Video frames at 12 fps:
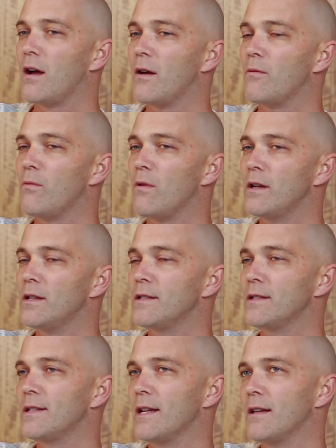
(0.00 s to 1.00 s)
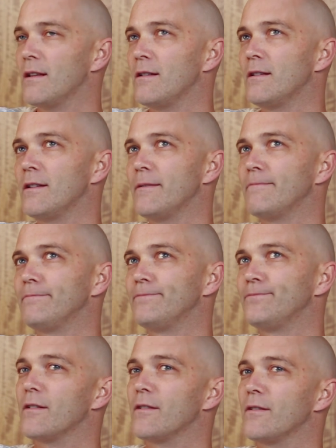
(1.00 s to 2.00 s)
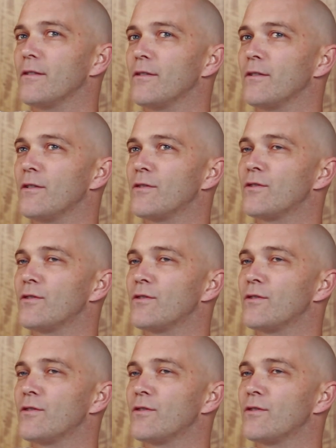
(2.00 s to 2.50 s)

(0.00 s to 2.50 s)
I wanted to tell the